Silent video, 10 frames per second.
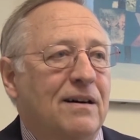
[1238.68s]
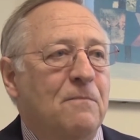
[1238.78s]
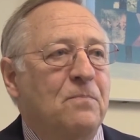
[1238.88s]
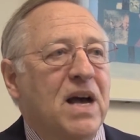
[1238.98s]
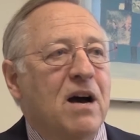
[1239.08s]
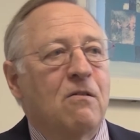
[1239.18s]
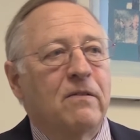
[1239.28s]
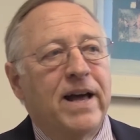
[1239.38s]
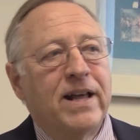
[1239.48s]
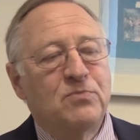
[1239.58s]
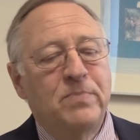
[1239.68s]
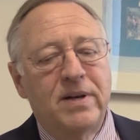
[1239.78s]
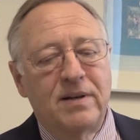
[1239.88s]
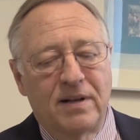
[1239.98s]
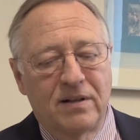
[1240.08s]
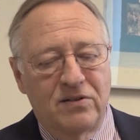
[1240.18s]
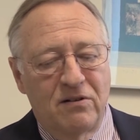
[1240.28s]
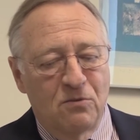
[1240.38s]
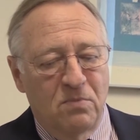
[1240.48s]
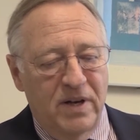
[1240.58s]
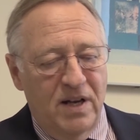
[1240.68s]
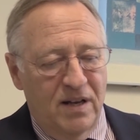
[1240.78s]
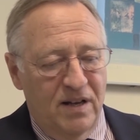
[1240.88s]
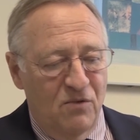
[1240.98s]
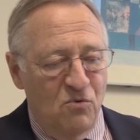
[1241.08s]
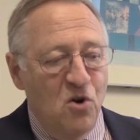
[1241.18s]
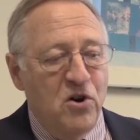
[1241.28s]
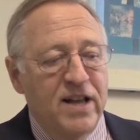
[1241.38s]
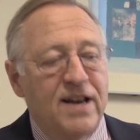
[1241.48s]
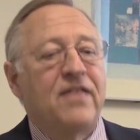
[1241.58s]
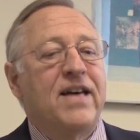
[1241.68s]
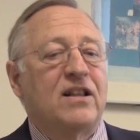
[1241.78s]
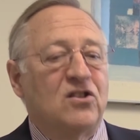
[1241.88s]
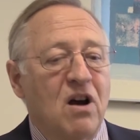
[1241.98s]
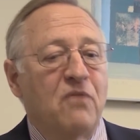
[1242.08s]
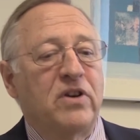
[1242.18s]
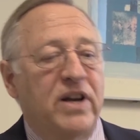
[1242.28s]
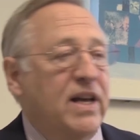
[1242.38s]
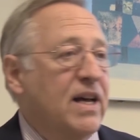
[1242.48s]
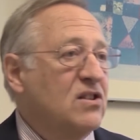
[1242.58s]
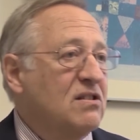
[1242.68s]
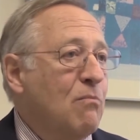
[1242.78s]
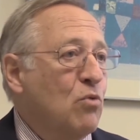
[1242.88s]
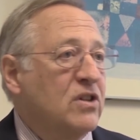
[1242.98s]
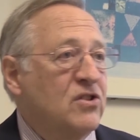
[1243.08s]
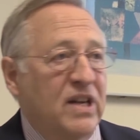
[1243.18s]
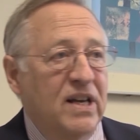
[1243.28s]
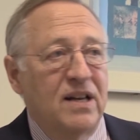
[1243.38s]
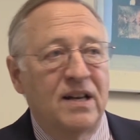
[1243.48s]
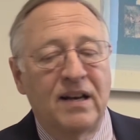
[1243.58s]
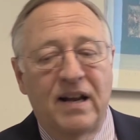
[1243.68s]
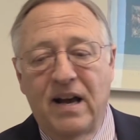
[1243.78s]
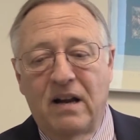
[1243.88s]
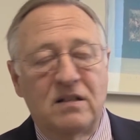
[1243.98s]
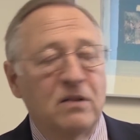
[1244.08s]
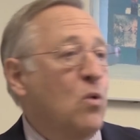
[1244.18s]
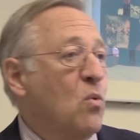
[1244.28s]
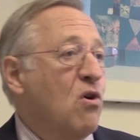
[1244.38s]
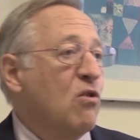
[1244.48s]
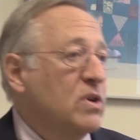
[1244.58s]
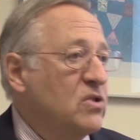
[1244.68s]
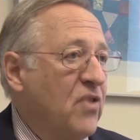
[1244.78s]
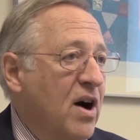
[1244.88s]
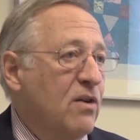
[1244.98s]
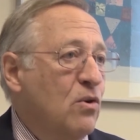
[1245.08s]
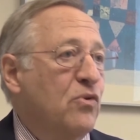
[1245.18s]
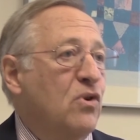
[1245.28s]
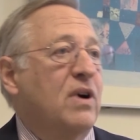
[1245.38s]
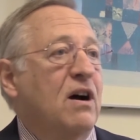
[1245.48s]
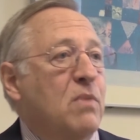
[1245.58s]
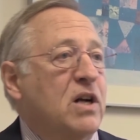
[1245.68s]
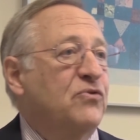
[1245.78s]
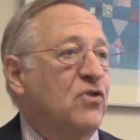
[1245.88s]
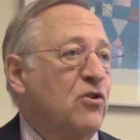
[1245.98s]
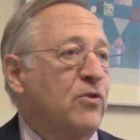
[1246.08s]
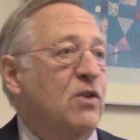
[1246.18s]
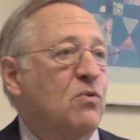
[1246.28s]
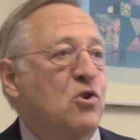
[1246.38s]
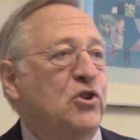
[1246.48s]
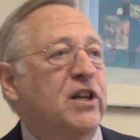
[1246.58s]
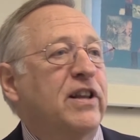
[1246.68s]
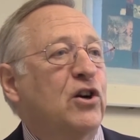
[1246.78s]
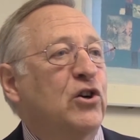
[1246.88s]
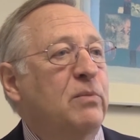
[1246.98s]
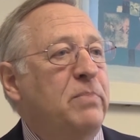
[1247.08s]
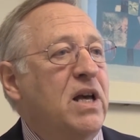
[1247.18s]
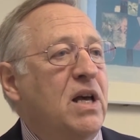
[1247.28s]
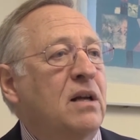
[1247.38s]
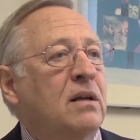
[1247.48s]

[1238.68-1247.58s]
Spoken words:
Now, that has been considerably eroded, that sovereignty, as some would see it, and a civil war was fought over how much further erosion there could be.